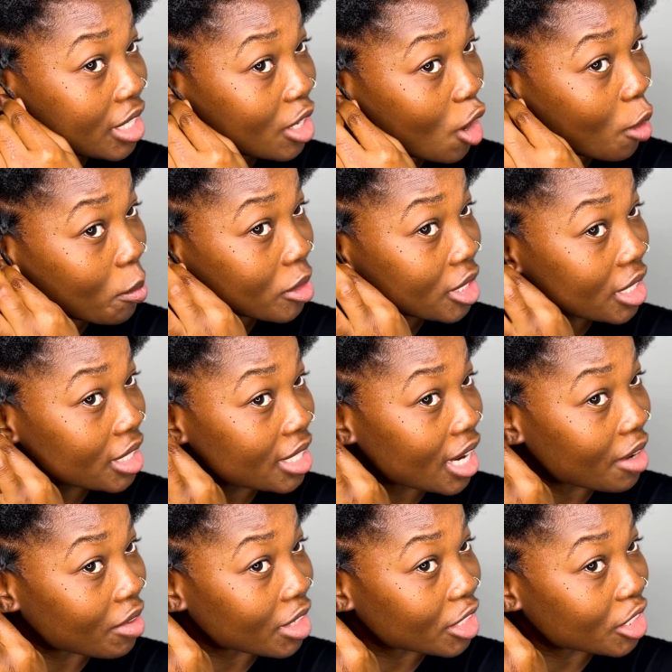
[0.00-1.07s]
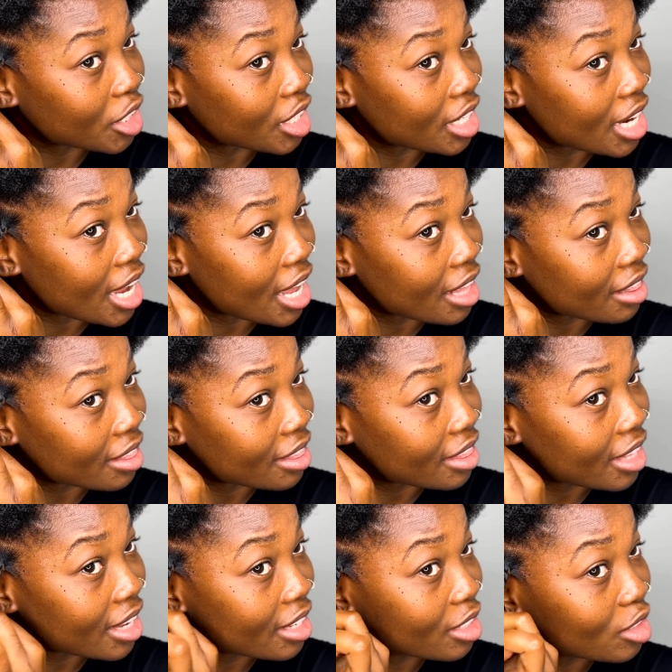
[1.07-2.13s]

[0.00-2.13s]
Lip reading: the opposite direction and then